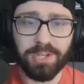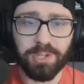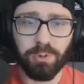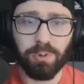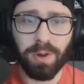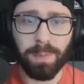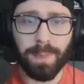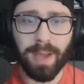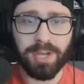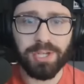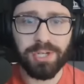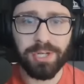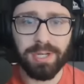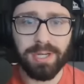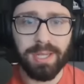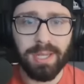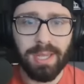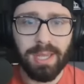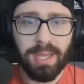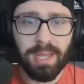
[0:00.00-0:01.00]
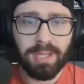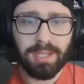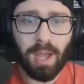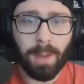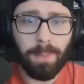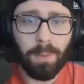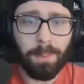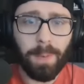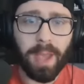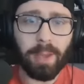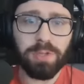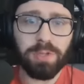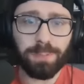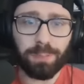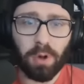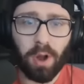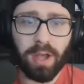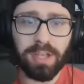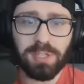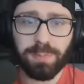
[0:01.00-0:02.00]
do want to mention a couple Penguins
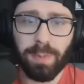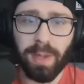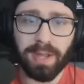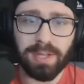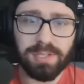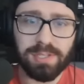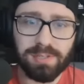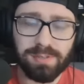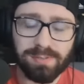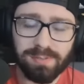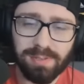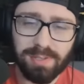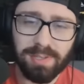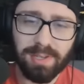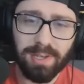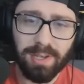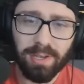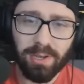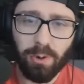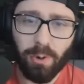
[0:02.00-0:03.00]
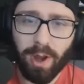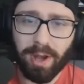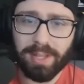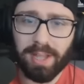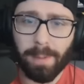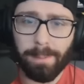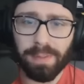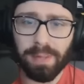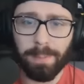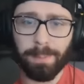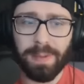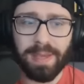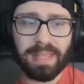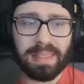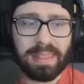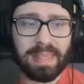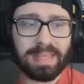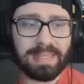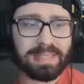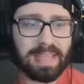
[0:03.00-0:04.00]
prospects who had a couple of big
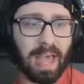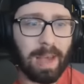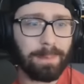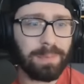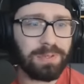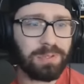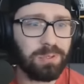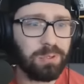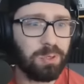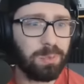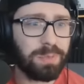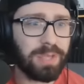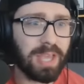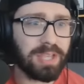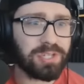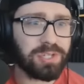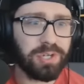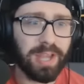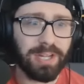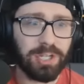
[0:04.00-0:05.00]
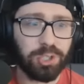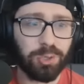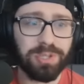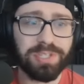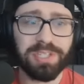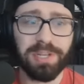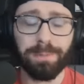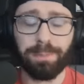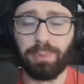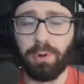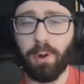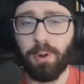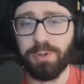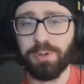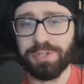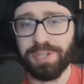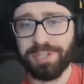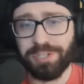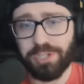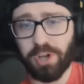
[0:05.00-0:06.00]
things happen to him yesterday. Tristan
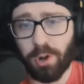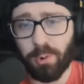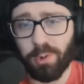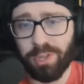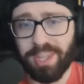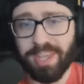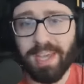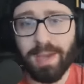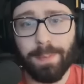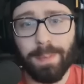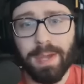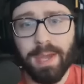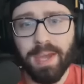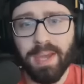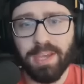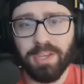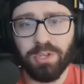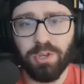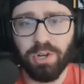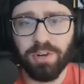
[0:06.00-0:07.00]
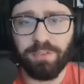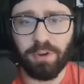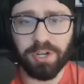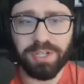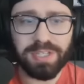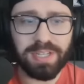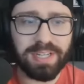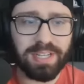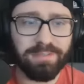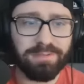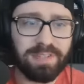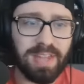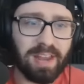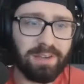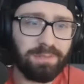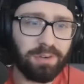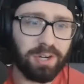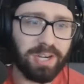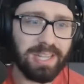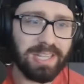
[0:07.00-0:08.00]
Broz, let's start with him. University of
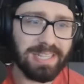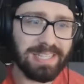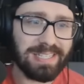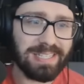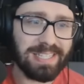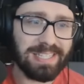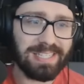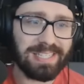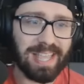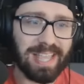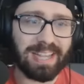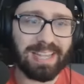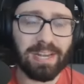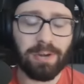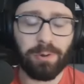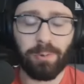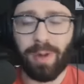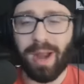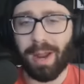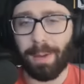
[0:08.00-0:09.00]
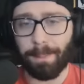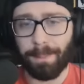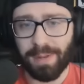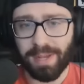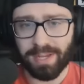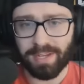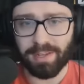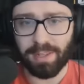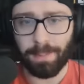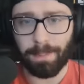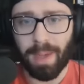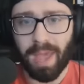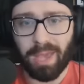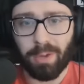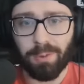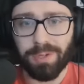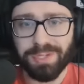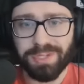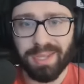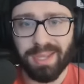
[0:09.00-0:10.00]
Denver, he is the second round pick of the
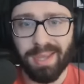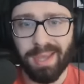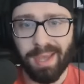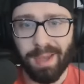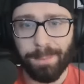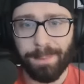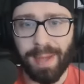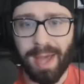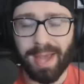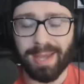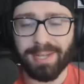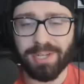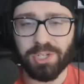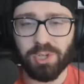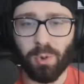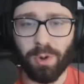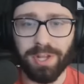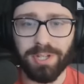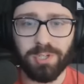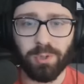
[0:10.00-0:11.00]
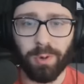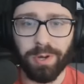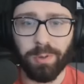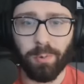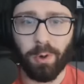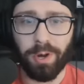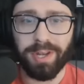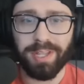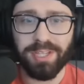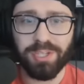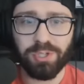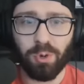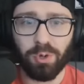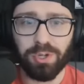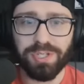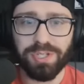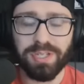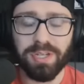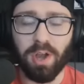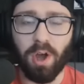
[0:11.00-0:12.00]
Penguins back in 2021. He
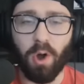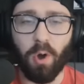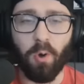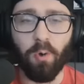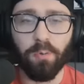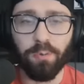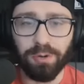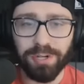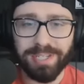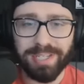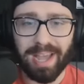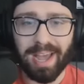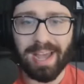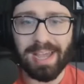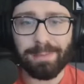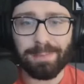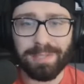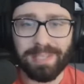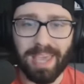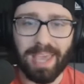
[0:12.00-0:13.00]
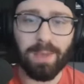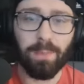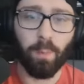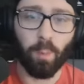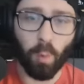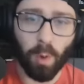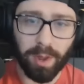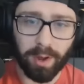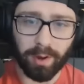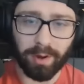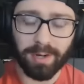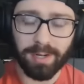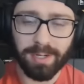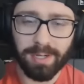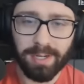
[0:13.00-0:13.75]
scores an overtime game winner